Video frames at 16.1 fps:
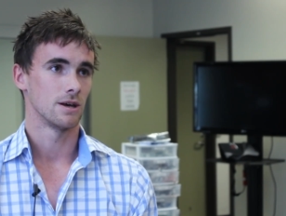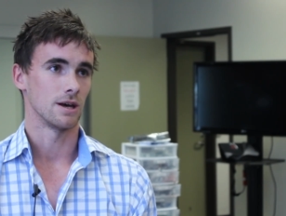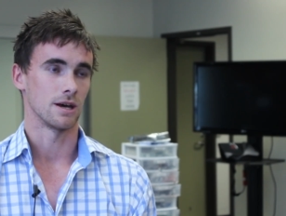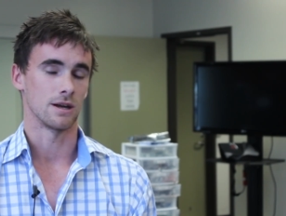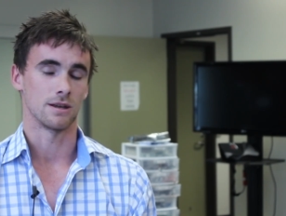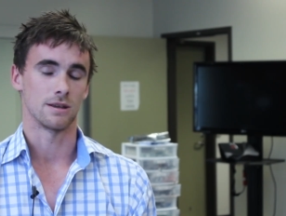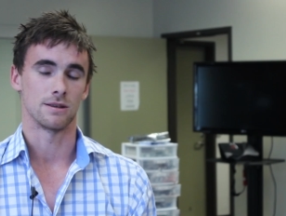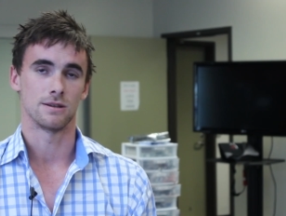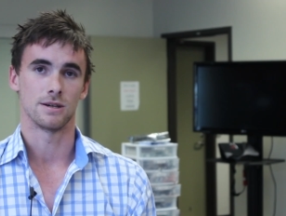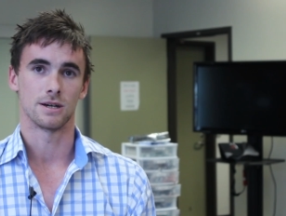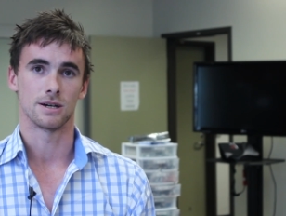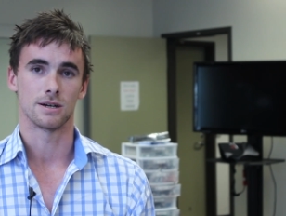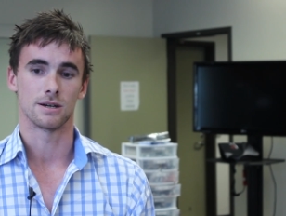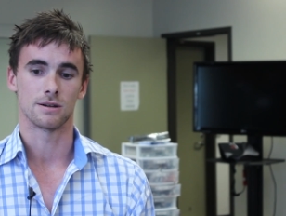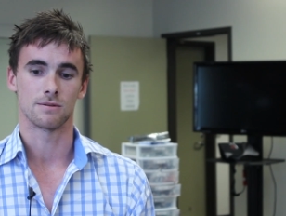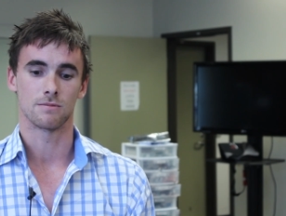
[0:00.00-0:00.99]
And
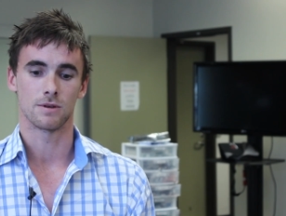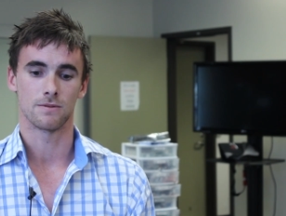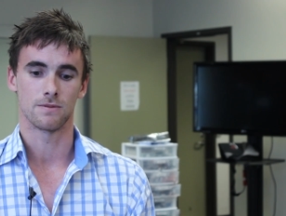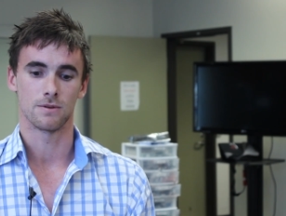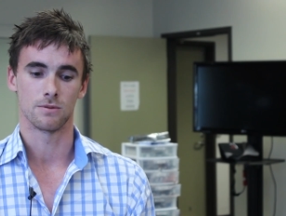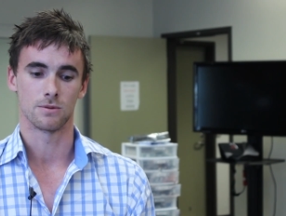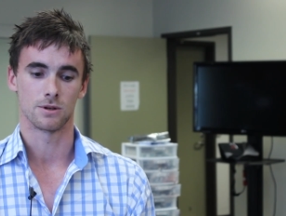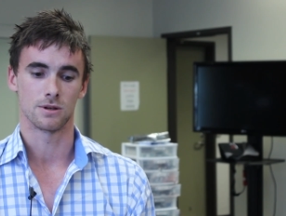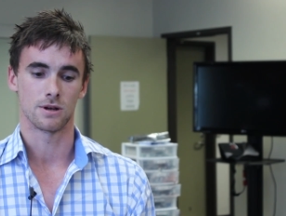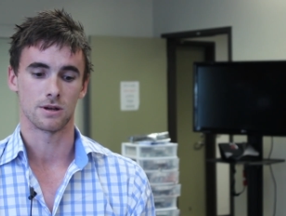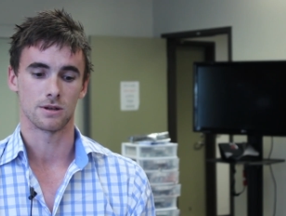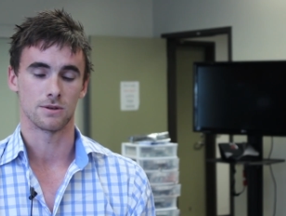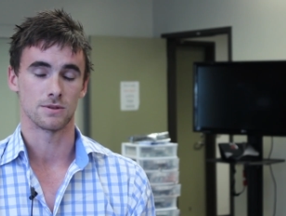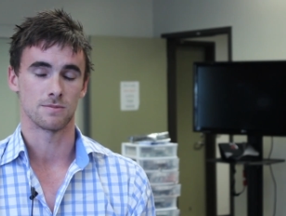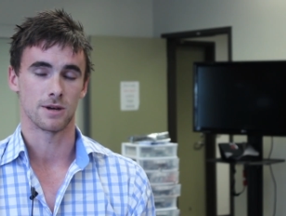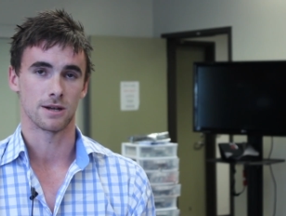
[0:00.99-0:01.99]
uh, if you were to
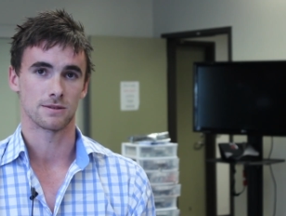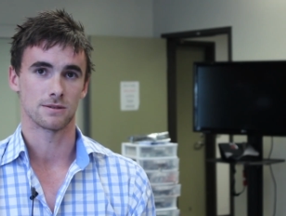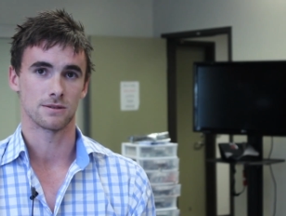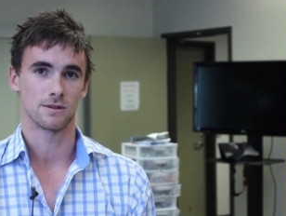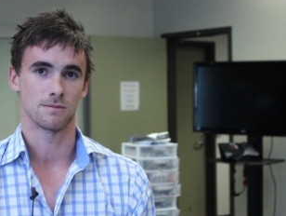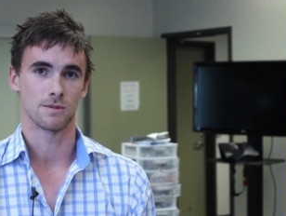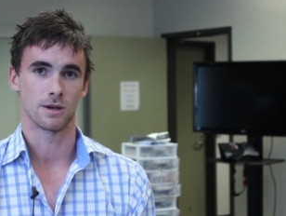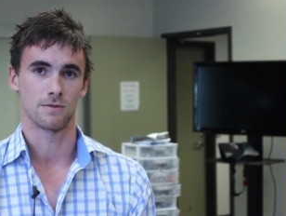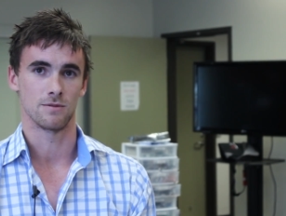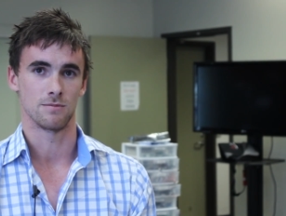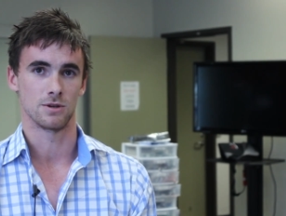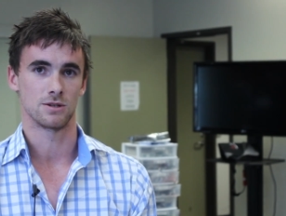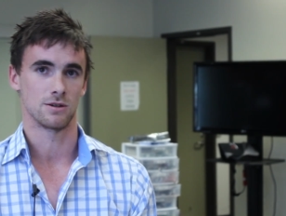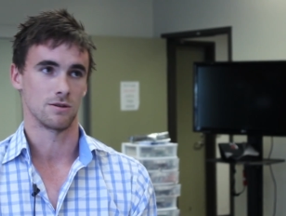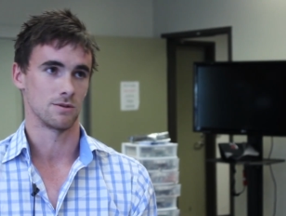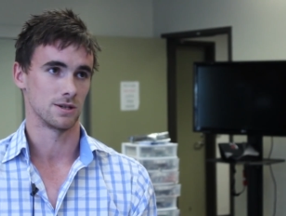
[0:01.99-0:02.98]
not use mats on them, the heavy
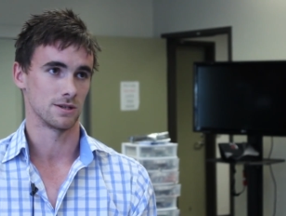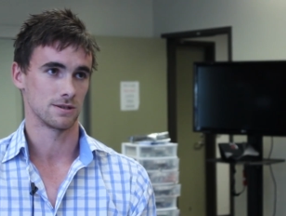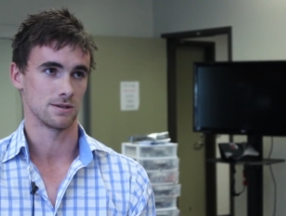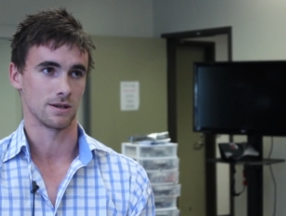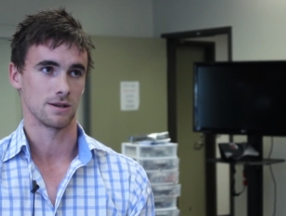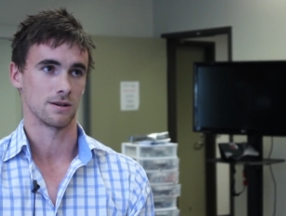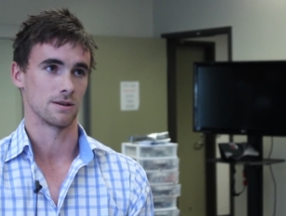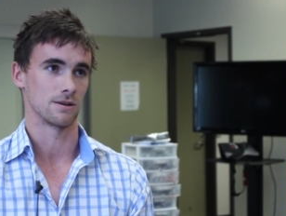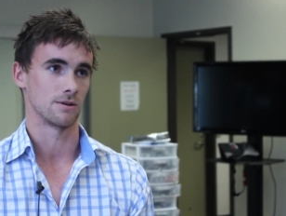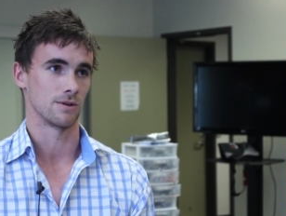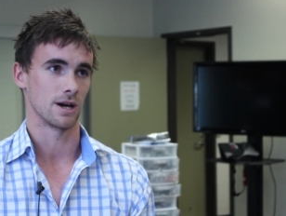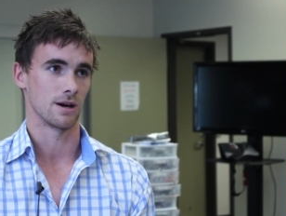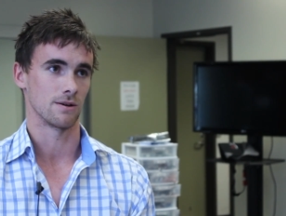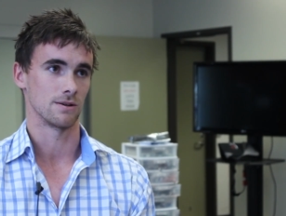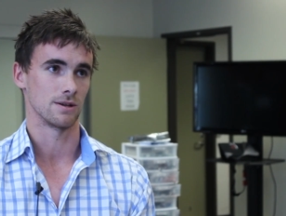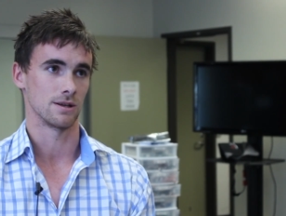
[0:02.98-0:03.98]
machinery would just sink into the
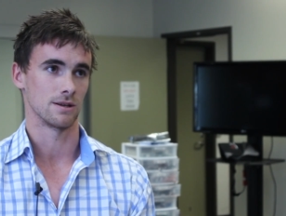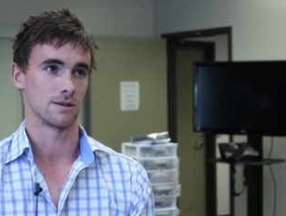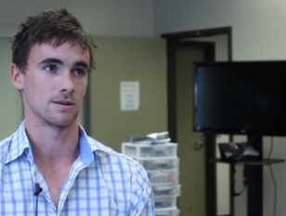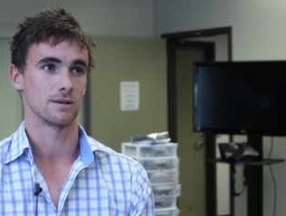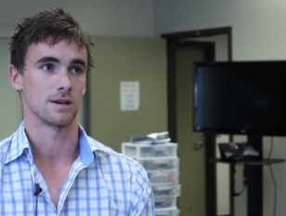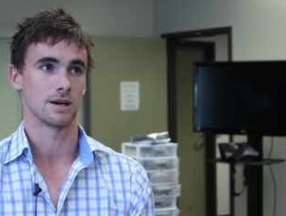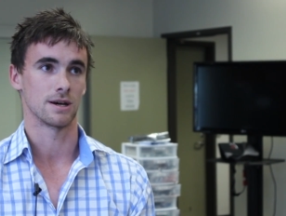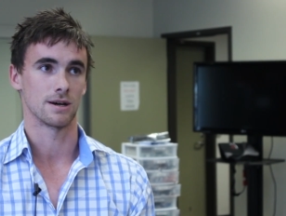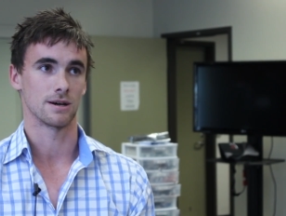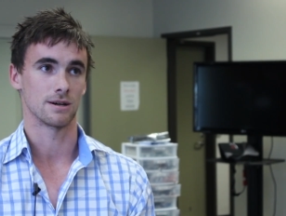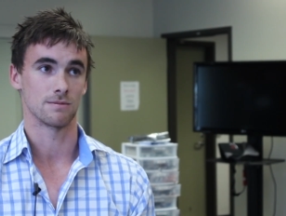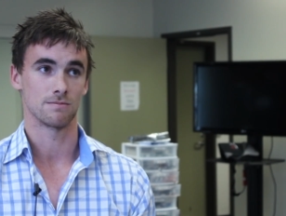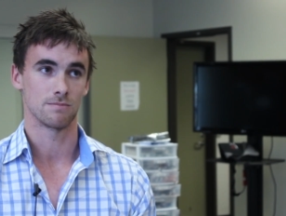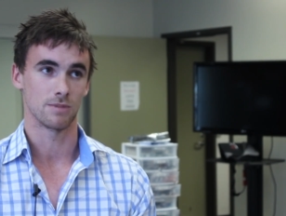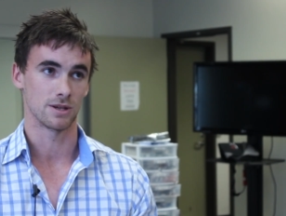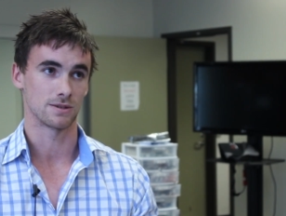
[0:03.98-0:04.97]
ground and uh,
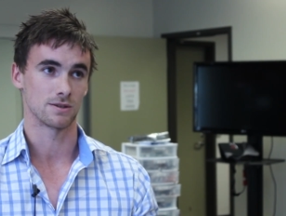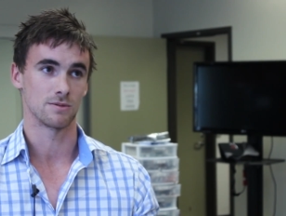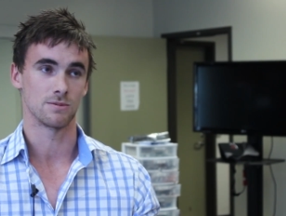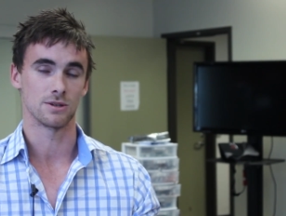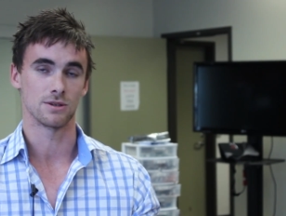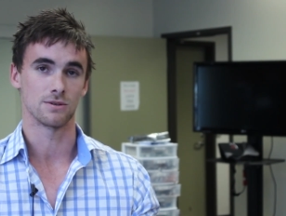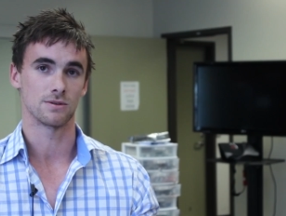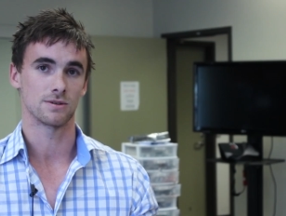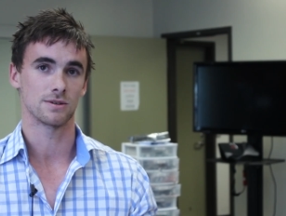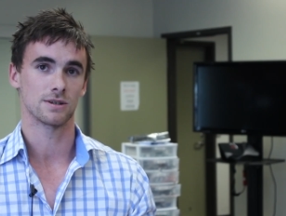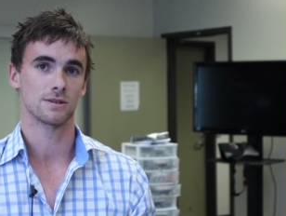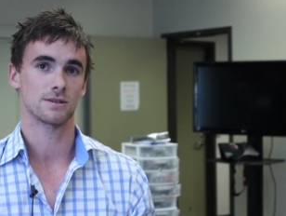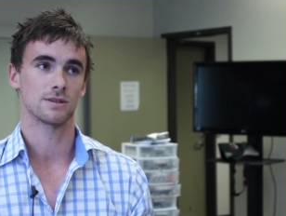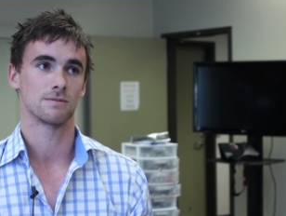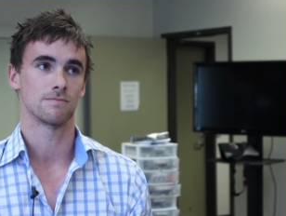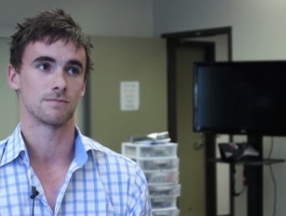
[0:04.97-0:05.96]
basically be useless.